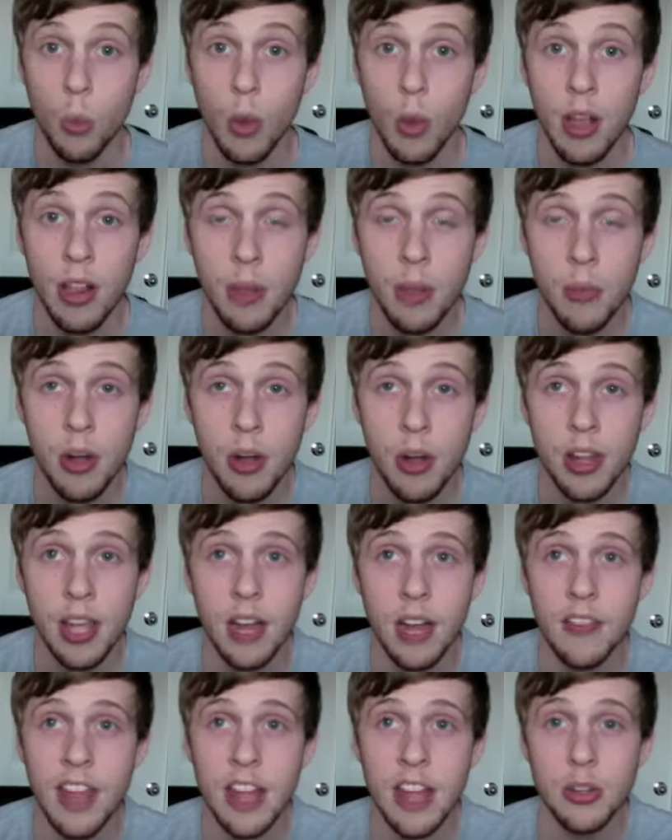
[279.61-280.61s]
Well, I'm running out of
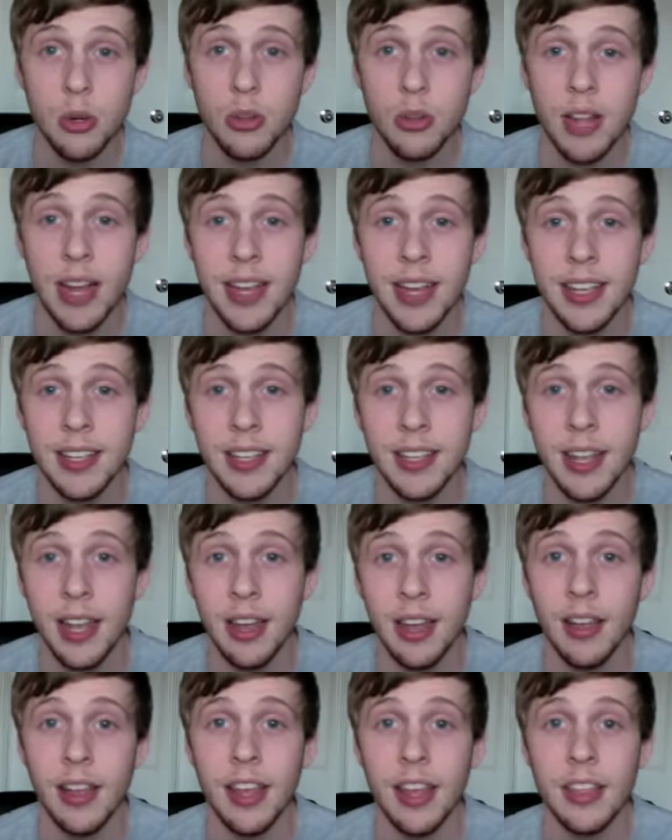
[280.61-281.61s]
natural lighting
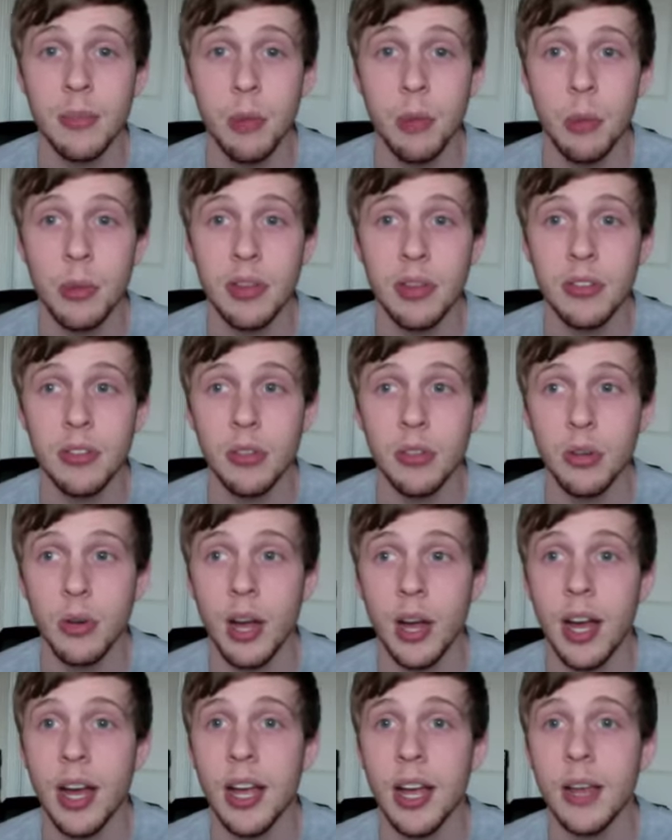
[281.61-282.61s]
at the moment, so
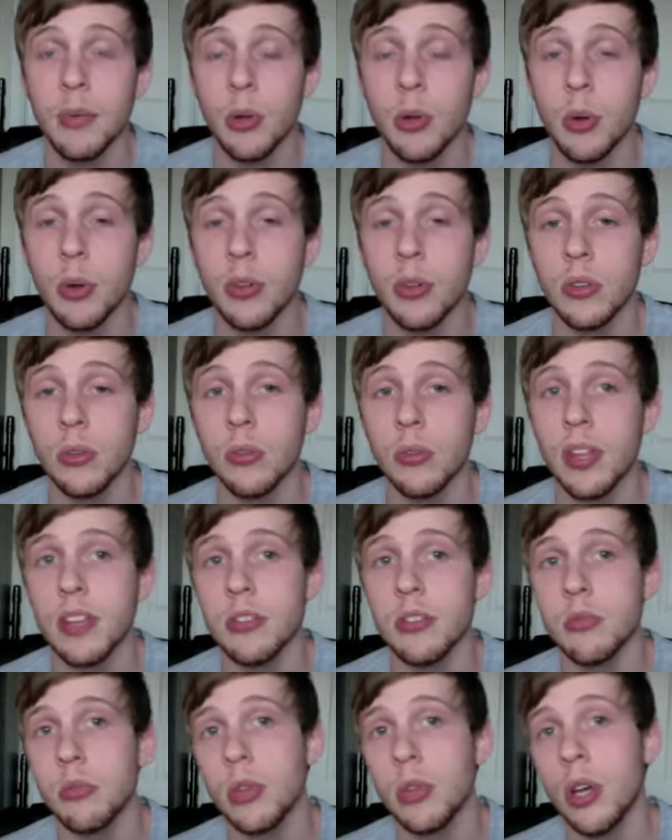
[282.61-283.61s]
I'm going to let
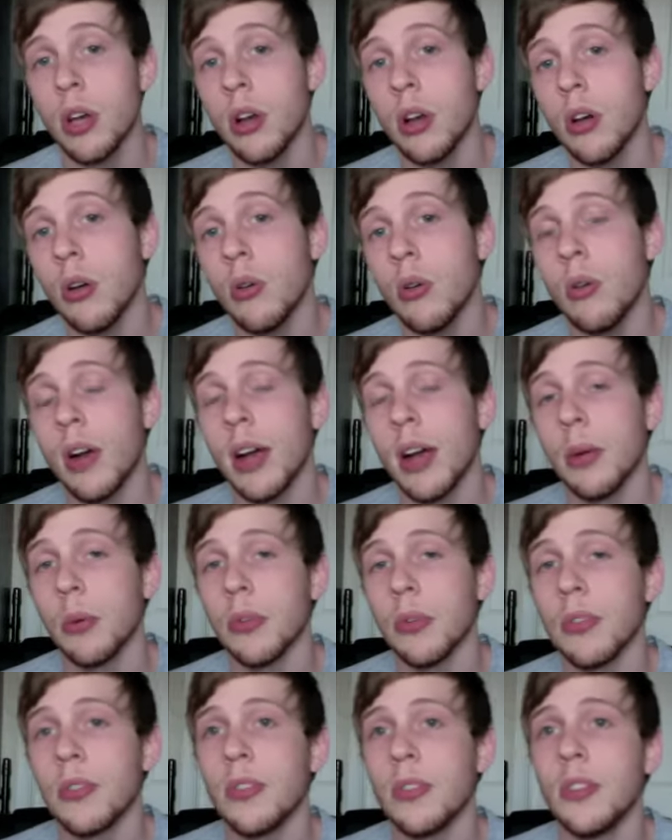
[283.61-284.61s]
you go. I will
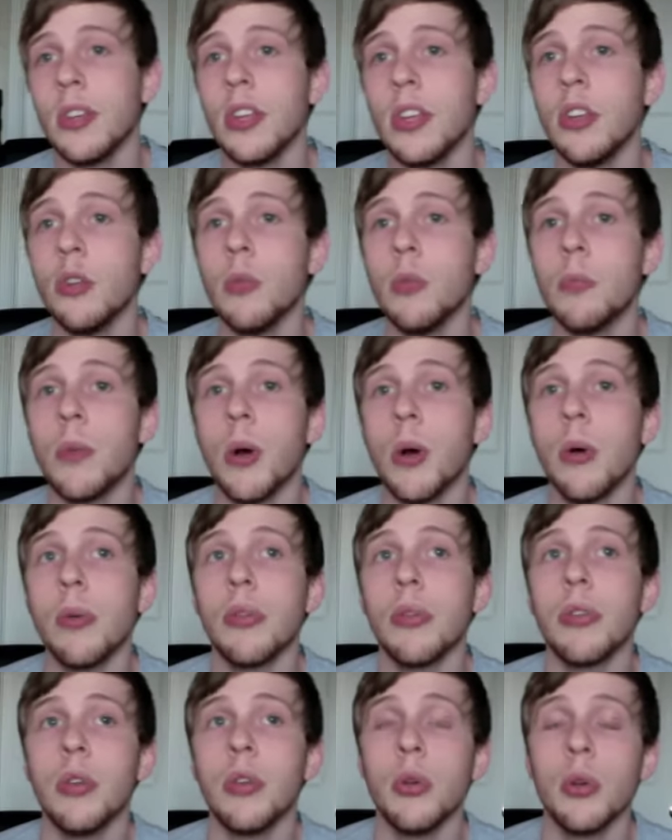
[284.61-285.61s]
see you
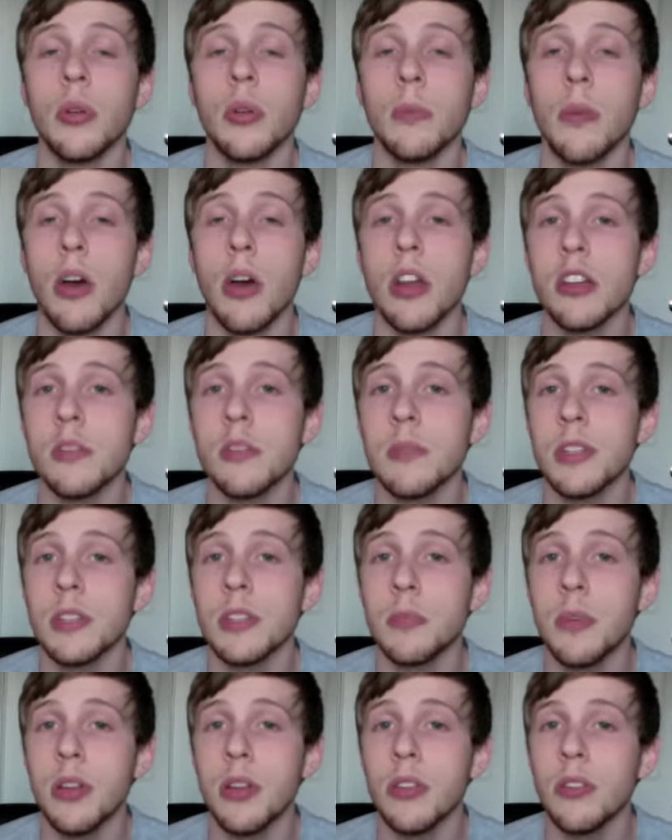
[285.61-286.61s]
both doing punishments
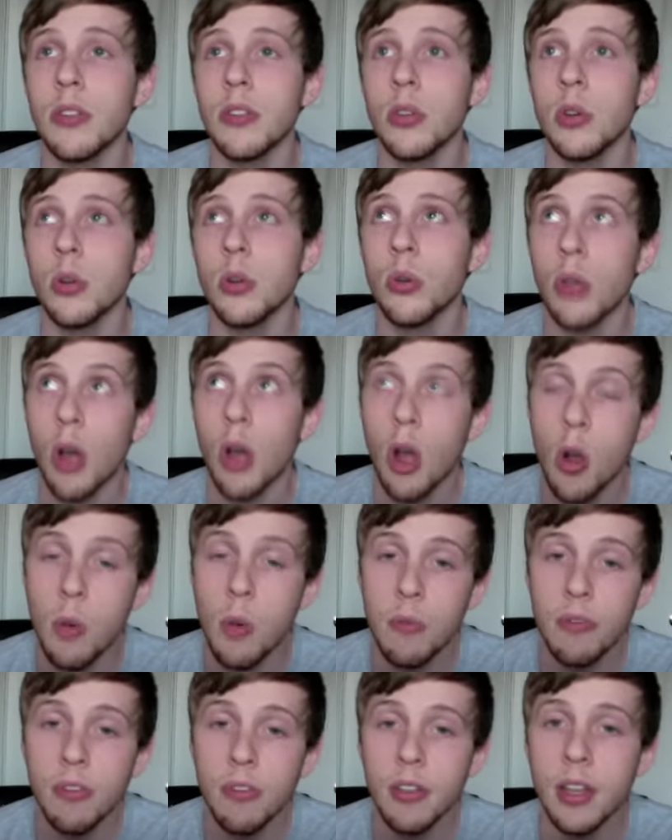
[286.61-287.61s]
pretty soon,
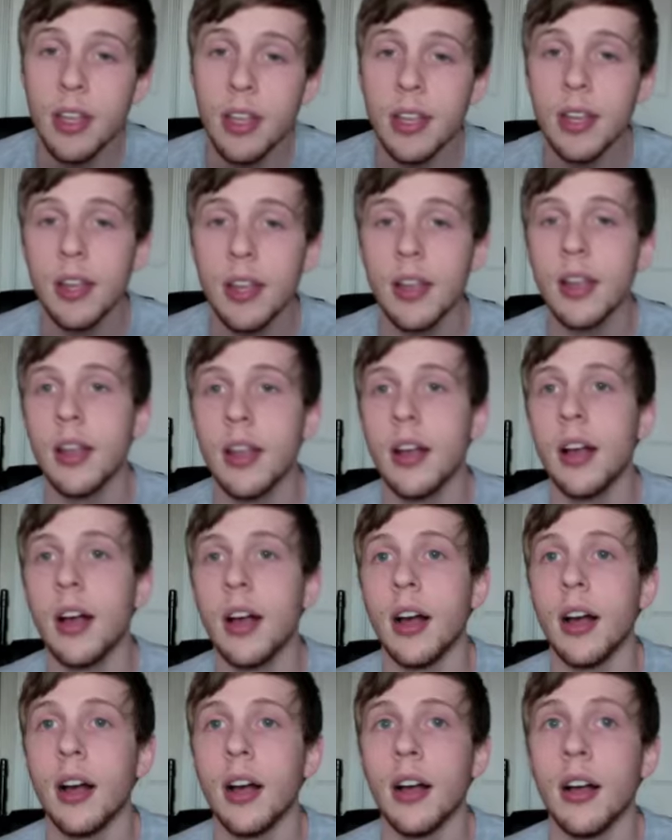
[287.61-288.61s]
hopefully.
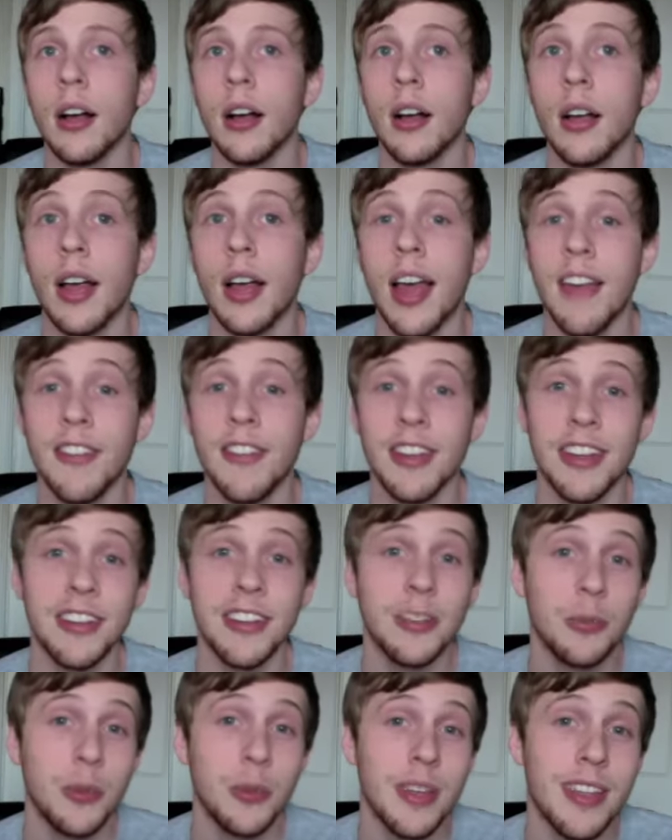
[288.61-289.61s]
Have a
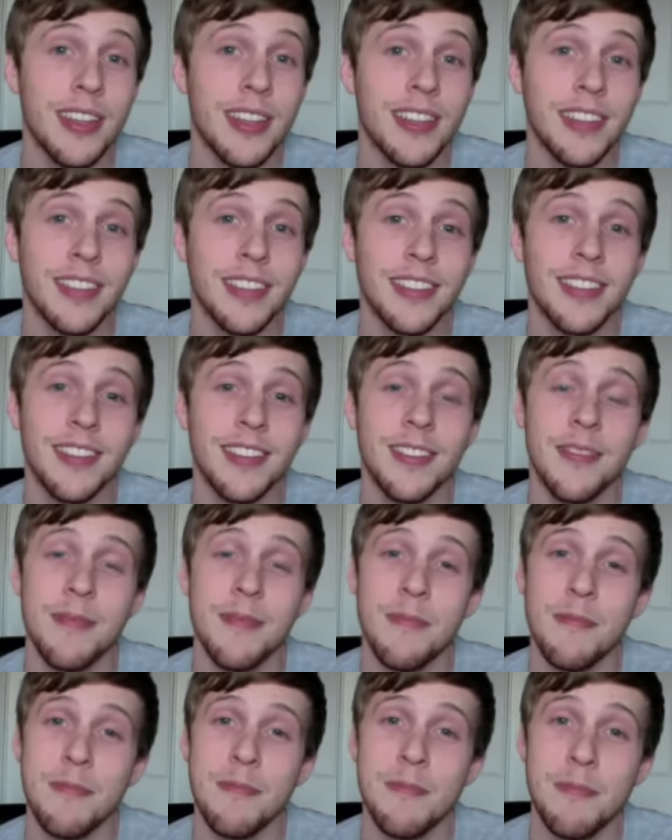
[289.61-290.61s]
nice week.
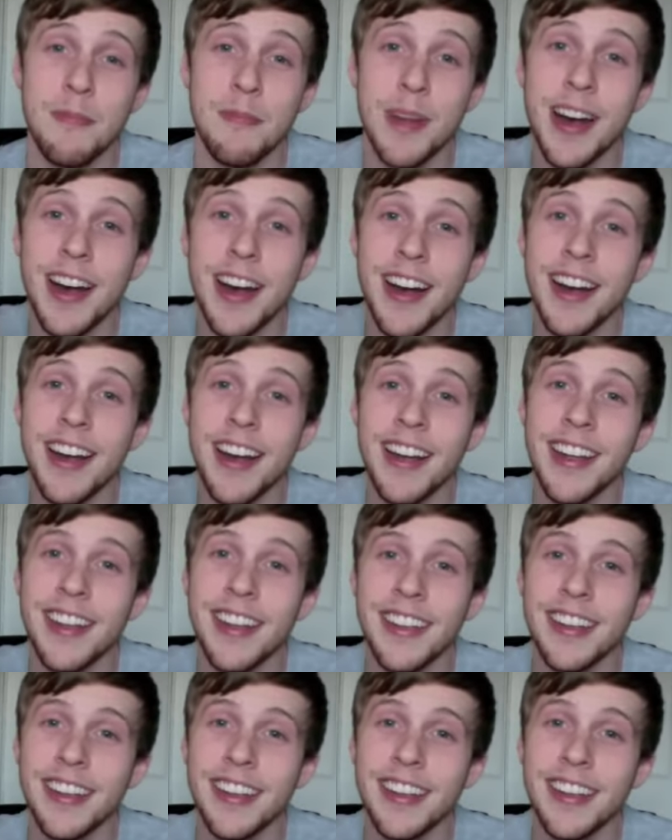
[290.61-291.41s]
Bye.